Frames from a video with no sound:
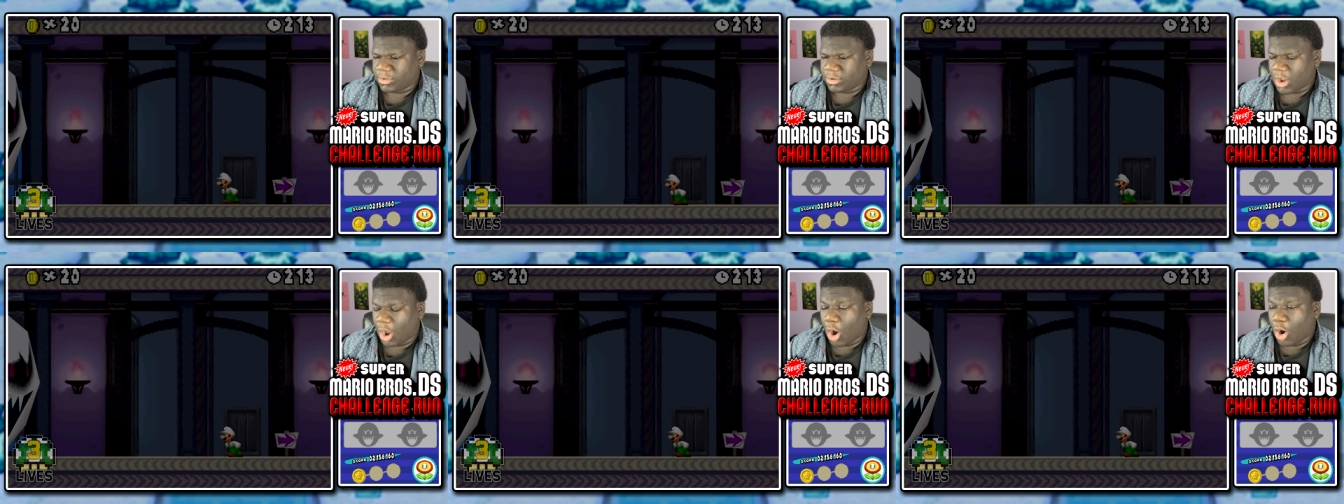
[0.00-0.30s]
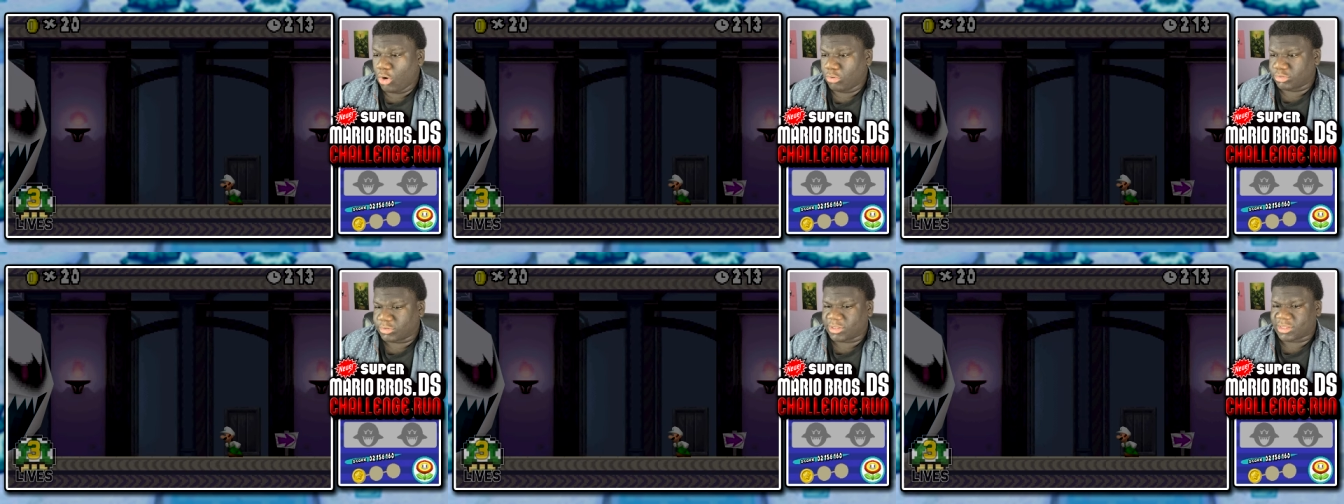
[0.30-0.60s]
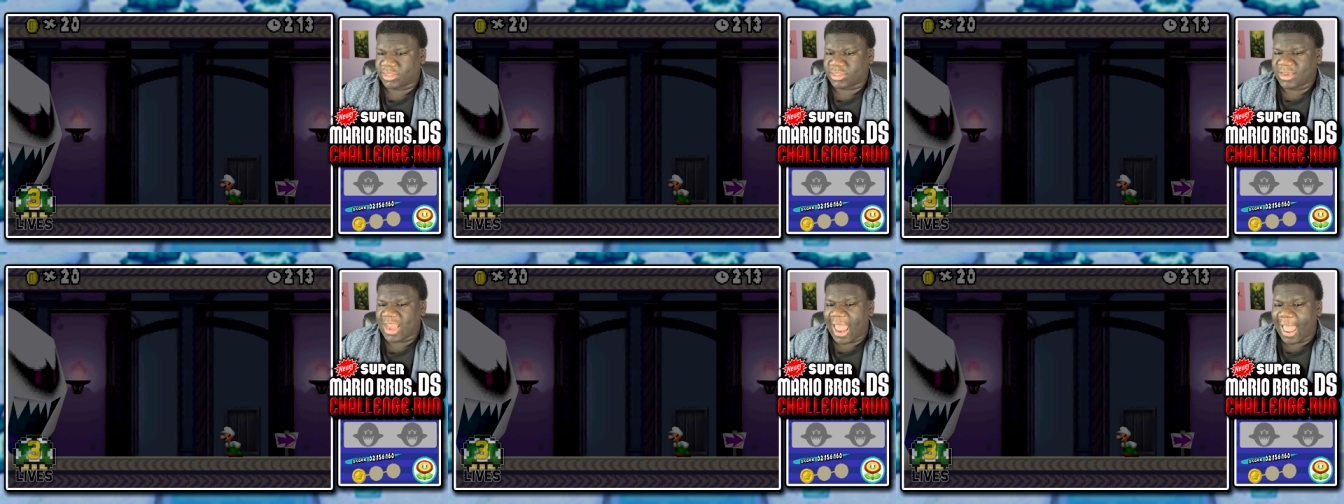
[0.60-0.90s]
Oh,
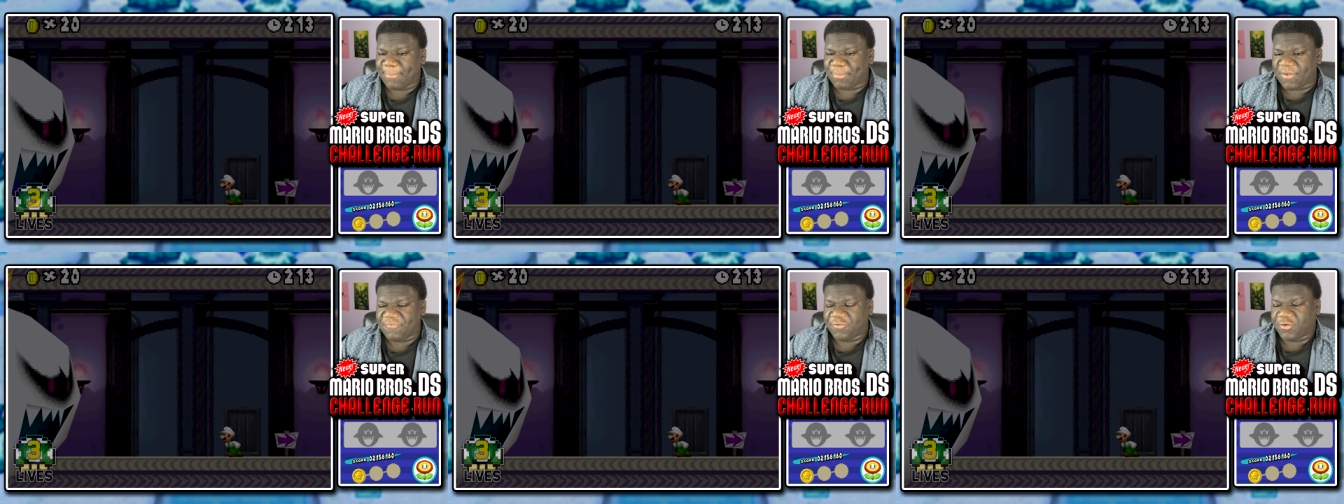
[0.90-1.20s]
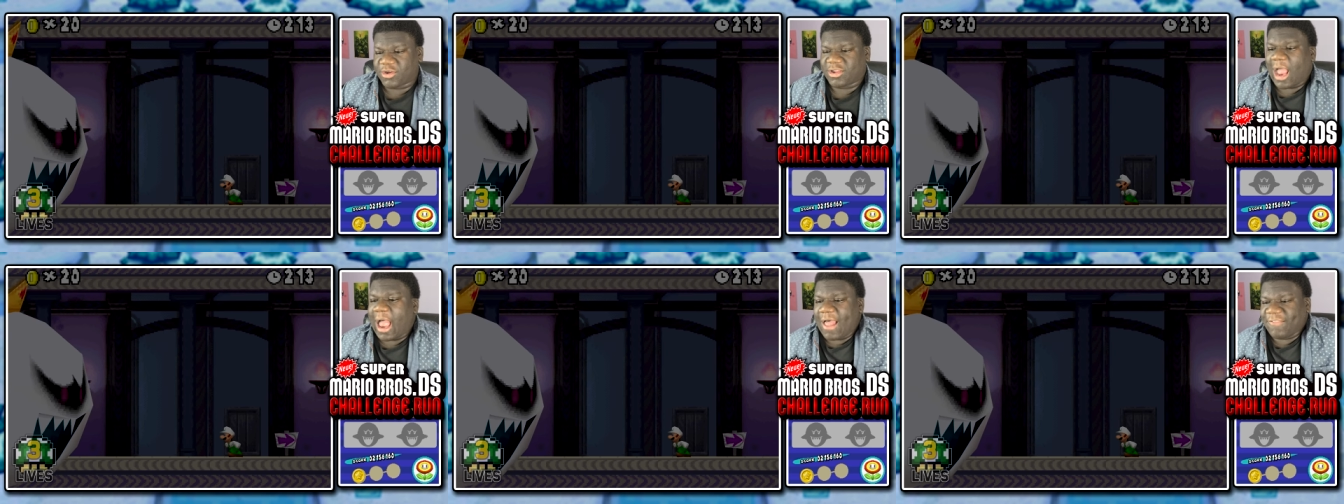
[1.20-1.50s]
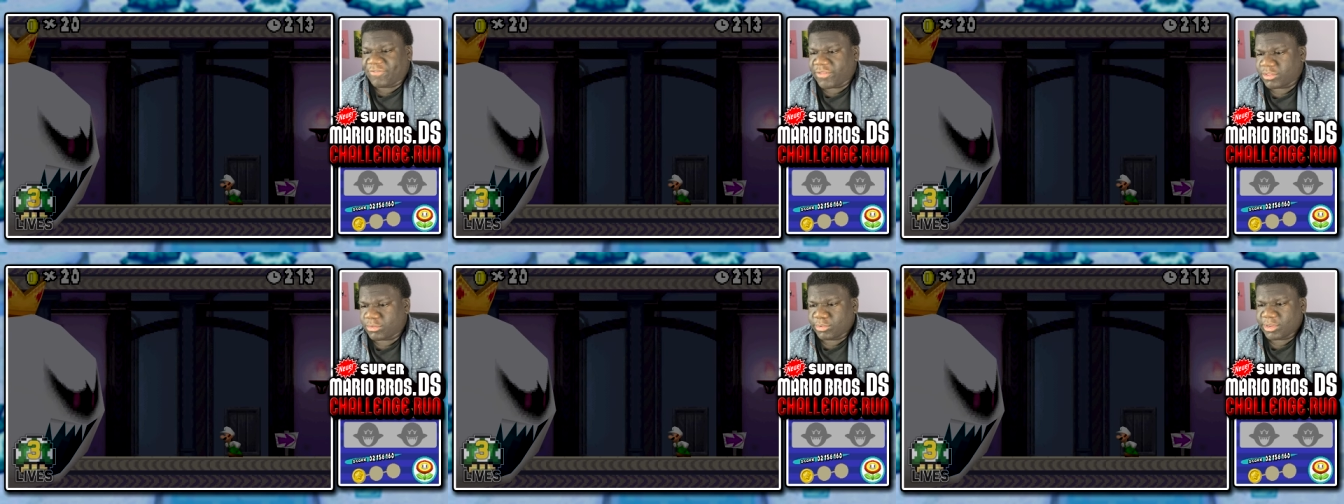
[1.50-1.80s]
snap! I
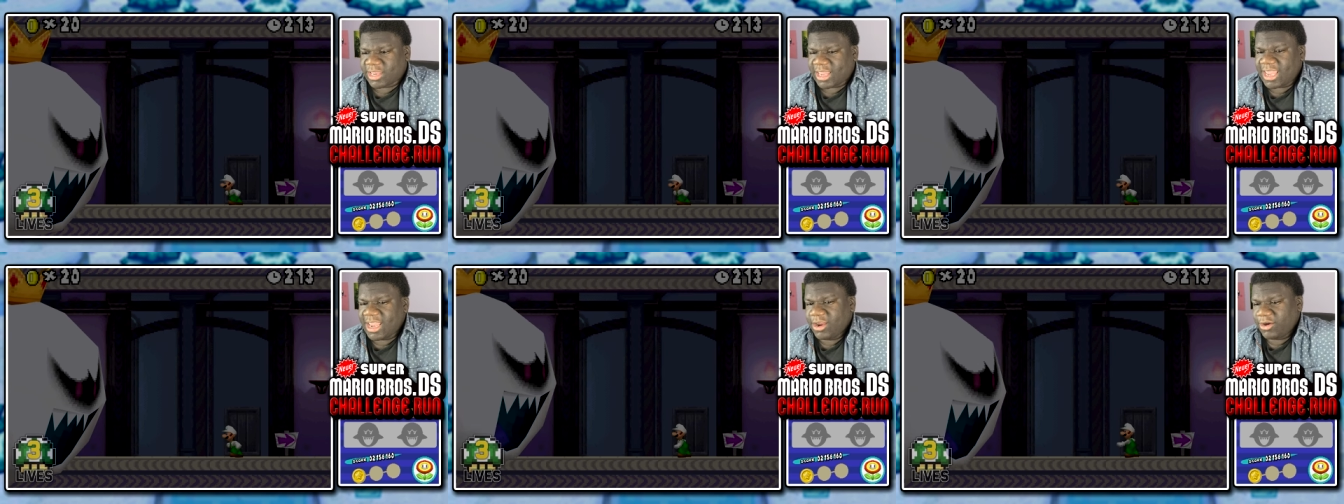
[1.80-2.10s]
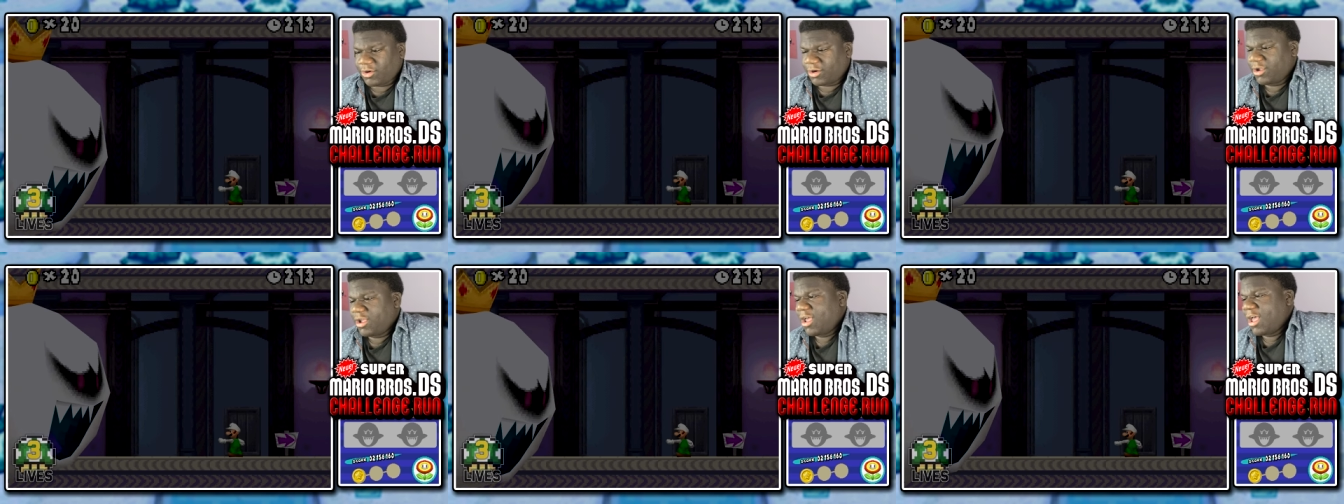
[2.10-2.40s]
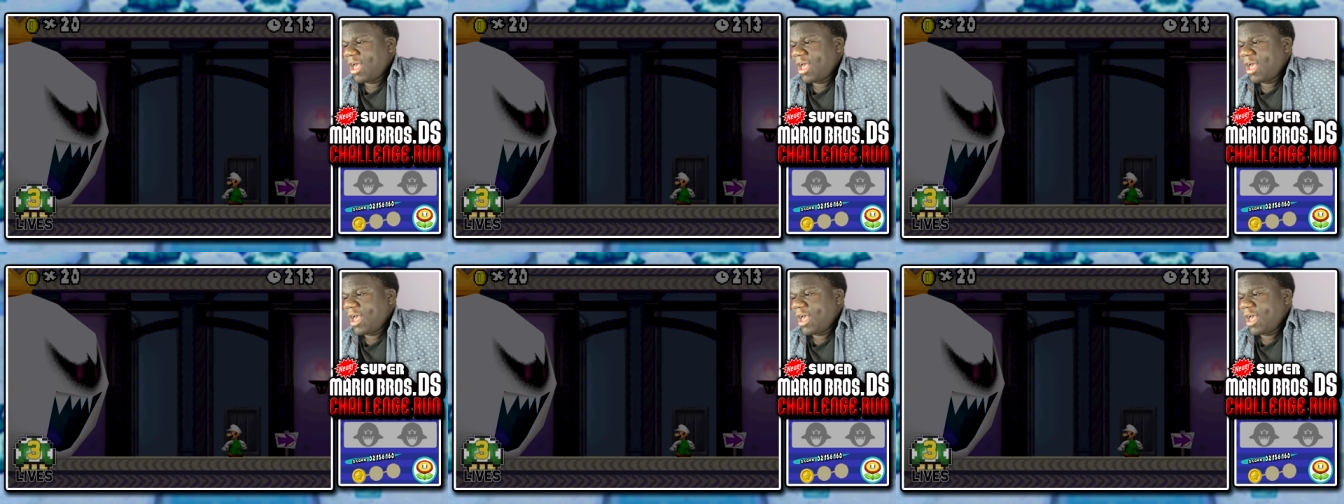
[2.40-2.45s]
forgot this was here!